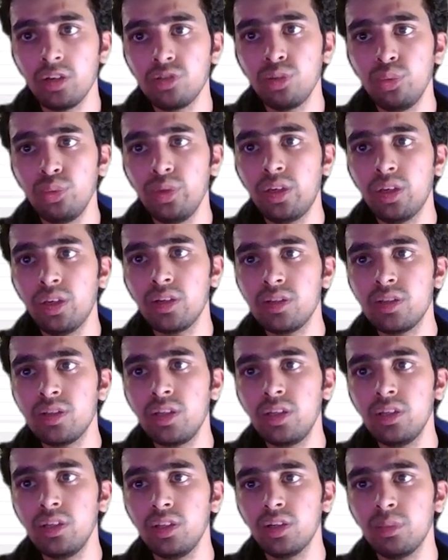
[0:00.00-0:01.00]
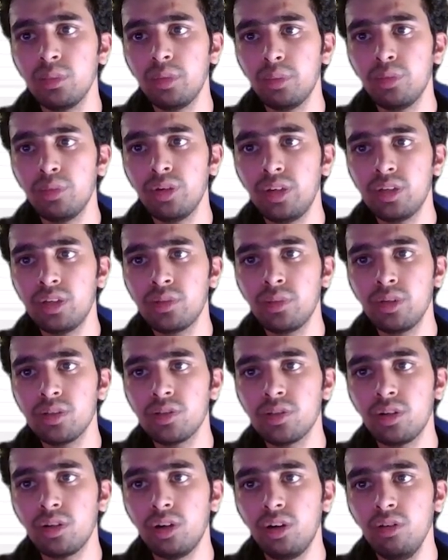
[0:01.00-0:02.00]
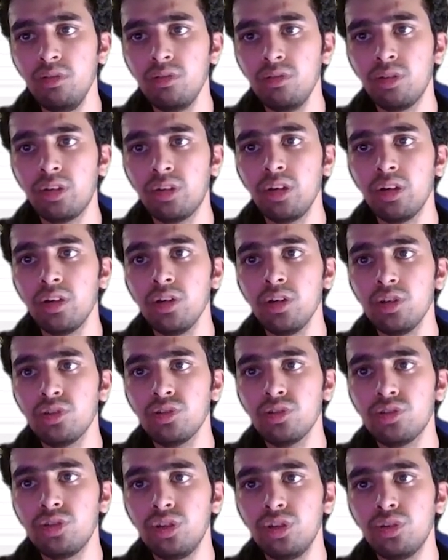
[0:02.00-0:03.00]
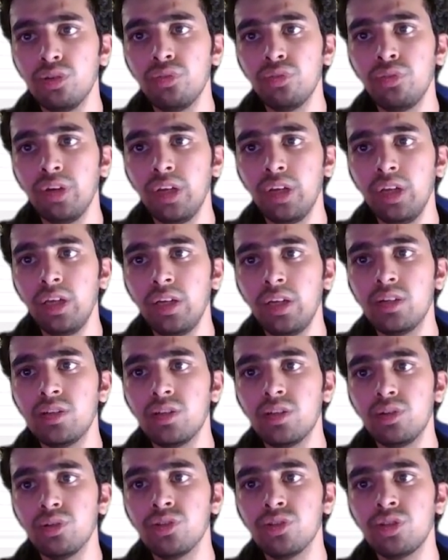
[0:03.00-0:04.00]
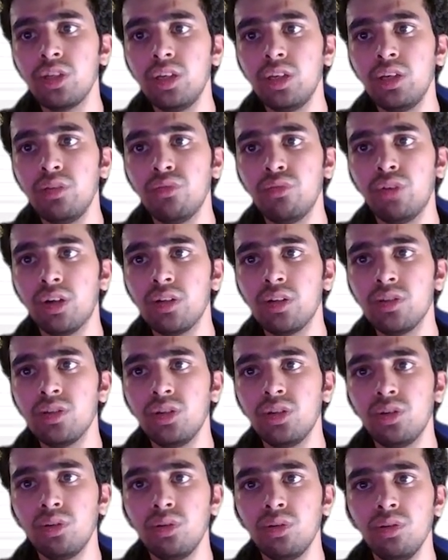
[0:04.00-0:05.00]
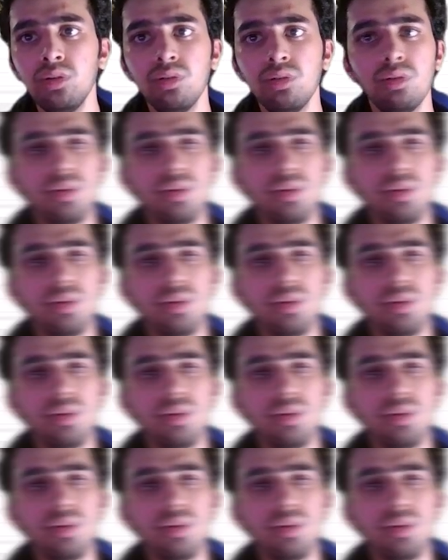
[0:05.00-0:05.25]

so we can see the memory space now. Okay, so 08 0C 10.